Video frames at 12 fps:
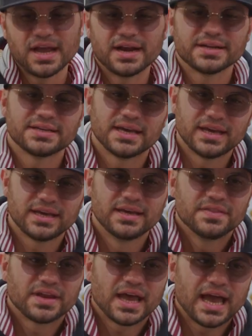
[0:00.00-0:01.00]
had a day
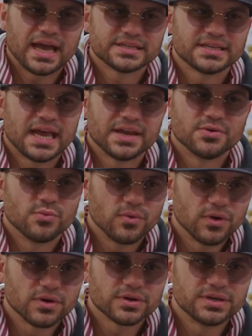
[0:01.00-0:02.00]
that I actually had to
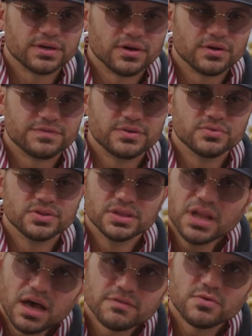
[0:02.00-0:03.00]
work. You know, if you
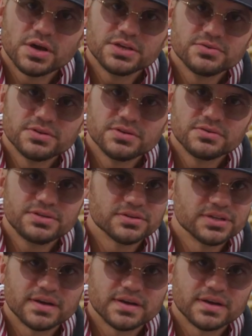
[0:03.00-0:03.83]
love what you do, you'll